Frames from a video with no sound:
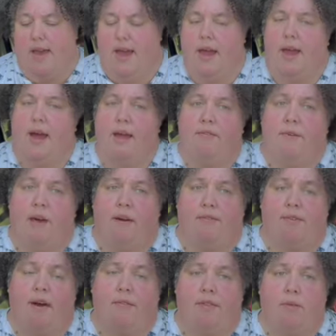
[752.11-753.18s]
and I have
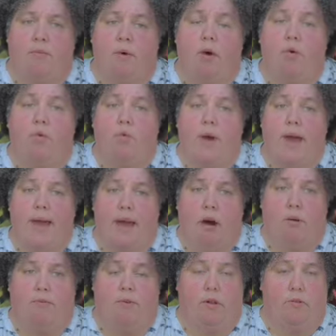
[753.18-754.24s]
found them way
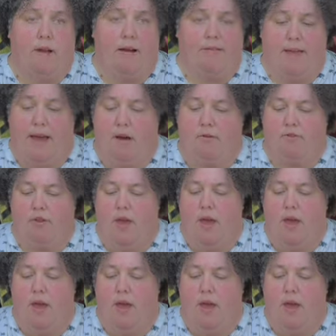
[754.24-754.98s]
helpful around the house,